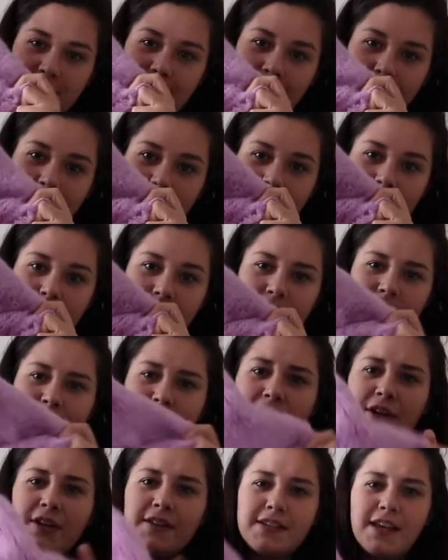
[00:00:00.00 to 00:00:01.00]
jacket, just
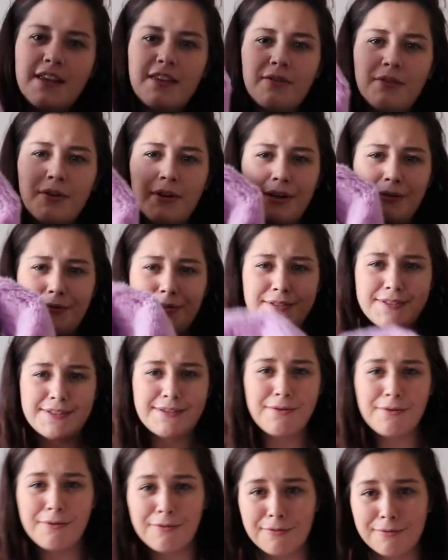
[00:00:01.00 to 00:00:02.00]
because I thought it
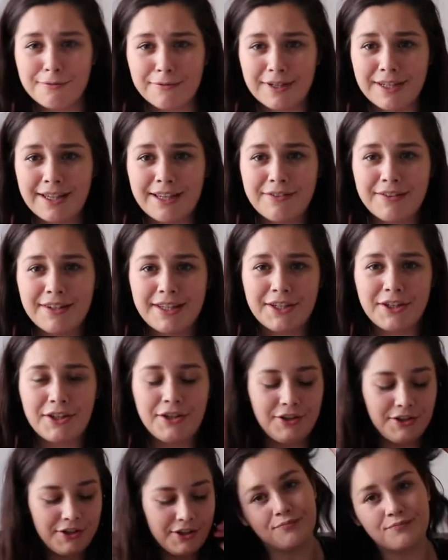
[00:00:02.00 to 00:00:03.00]
was really, really
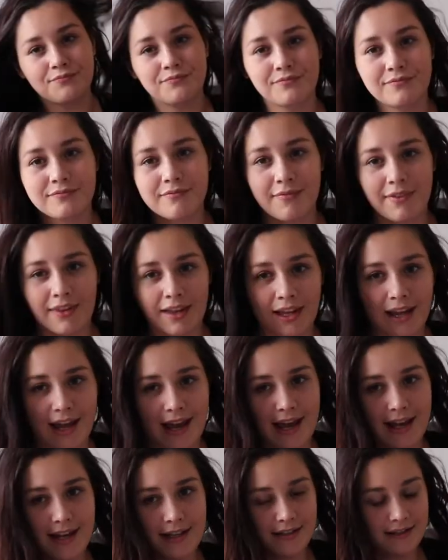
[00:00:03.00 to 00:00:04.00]
cute.
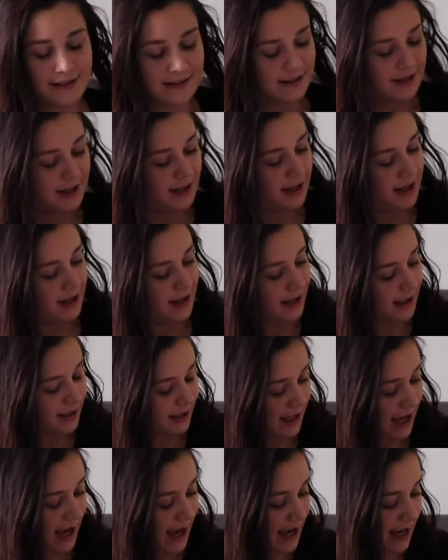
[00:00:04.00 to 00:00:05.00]
And
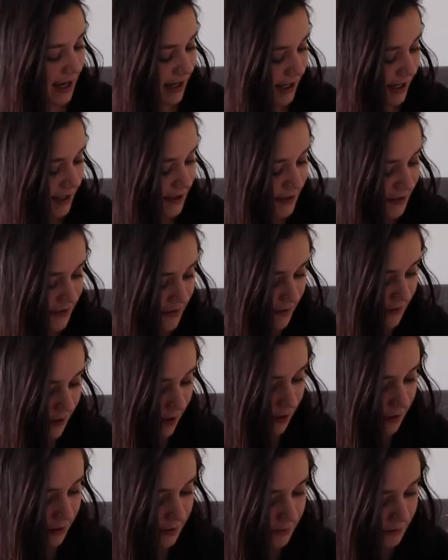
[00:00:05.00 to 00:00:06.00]
yeah, it's...
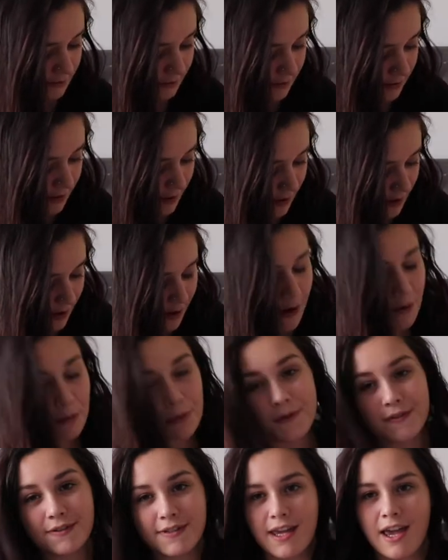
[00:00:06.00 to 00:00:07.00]

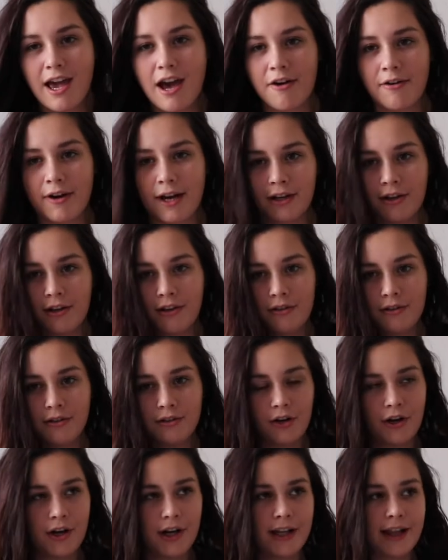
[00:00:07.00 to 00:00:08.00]
we'll see how I
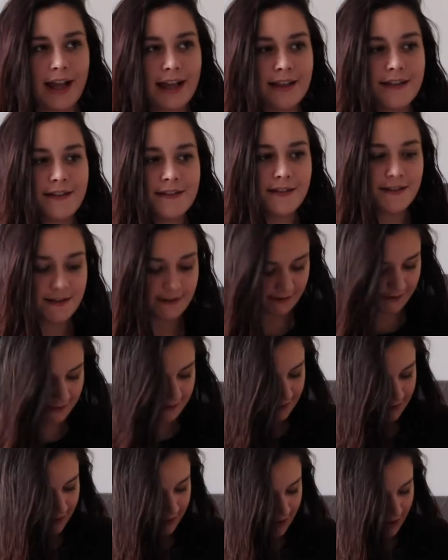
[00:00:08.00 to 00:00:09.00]
go. Like, this is...
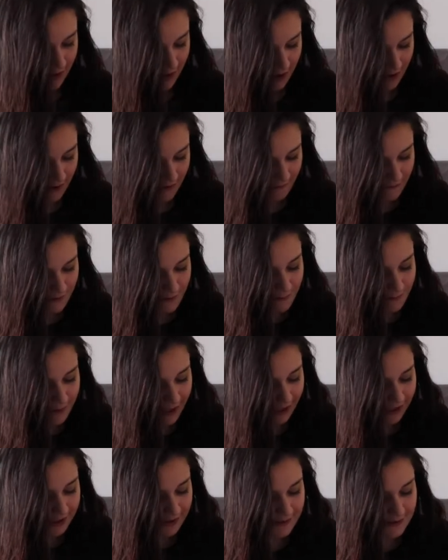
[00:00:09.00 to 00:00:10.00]
for
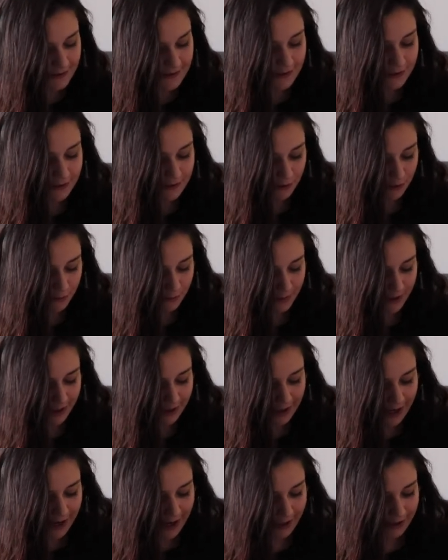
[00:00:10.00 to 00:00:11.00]
me, this is a little bit
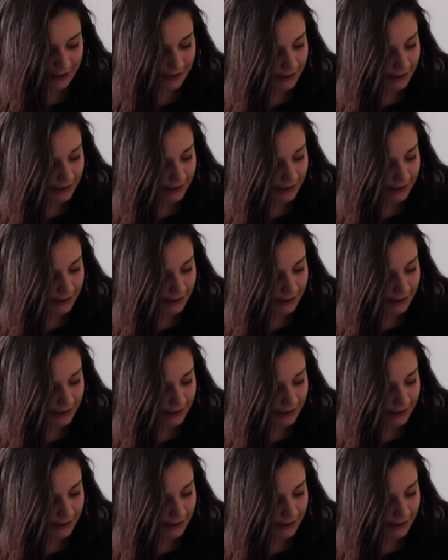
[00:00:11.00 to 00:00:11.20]
like